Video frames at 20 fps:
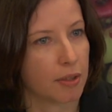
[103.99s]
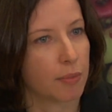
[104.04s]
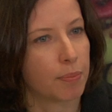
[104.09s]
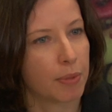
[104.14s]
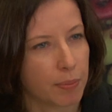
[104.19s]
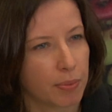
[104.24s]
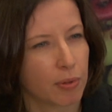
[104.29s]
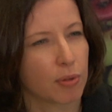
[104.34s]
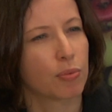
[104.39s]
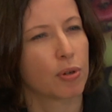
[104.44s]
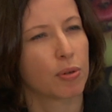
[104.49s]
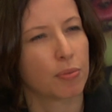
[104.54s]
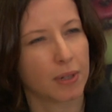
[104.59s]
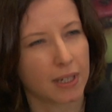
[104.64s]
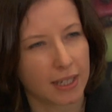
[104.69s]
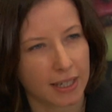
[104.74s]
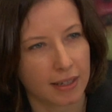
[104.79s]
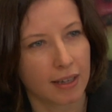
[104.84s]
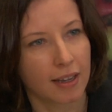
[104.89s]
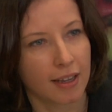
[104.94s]
the people will
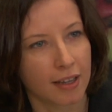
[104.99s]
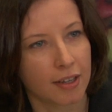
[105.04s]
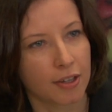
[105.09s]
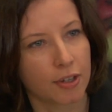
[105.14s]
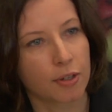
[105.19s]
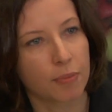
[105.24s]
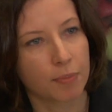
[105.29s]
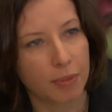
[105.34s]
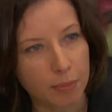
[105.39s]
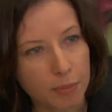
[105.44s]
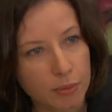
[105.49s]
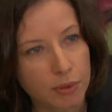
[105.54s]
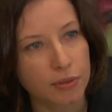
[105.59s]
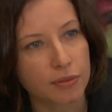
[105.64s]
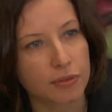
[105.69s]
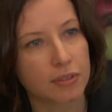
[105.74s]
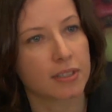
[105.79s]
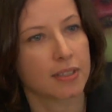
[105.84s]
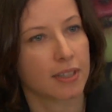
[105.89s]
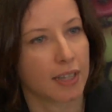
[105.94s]
really be
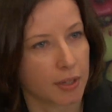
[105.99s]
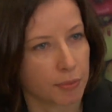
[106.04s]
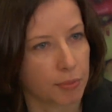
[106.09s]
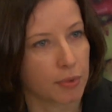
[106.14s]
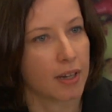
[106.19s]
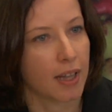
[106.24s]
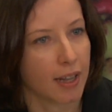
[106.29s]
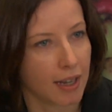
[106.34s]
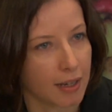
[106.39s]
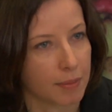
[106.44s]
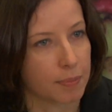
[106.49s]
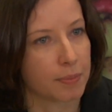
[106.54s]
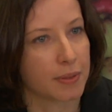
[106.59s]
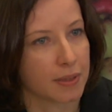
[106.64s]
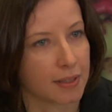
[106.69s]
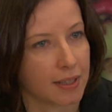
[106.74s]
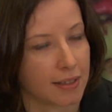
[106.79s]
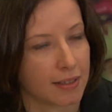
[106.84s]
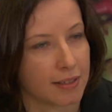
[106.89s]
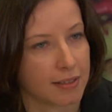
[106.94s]
moved and will help
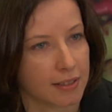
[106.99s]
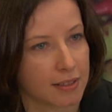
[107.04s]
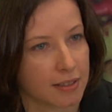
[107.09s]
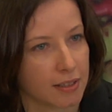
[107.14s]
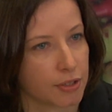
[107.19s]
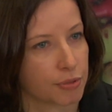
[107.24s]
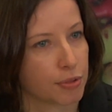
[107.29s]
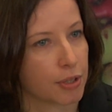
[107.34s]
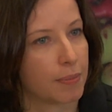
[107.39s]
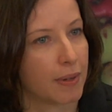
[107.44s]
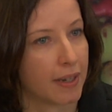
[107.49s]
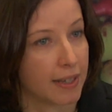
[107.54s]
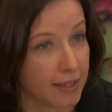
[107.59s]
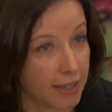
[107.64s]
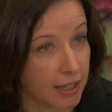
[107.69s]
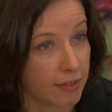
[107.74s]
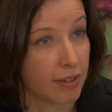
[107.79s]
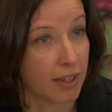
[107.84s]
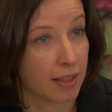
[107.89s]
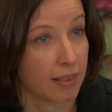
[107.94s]
this country by
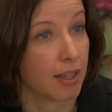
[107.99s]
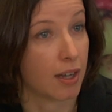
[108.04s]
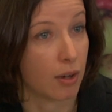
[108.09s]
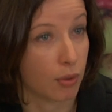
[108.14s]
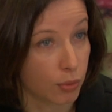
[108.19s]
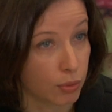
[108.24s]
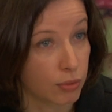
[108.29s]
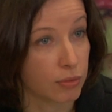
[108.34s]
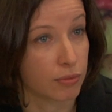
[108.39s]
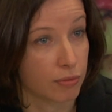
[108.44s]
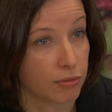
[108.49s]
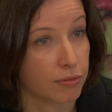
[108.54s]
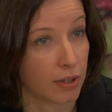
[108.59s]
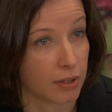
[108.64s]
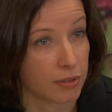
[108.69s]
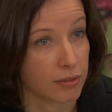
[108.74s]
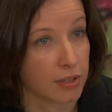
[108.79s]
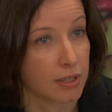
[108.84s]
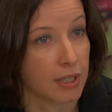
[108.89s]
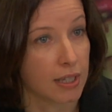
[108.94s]
giving their own
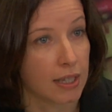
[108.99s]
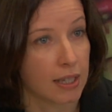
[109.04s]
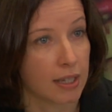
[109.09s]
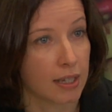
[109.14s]
funds,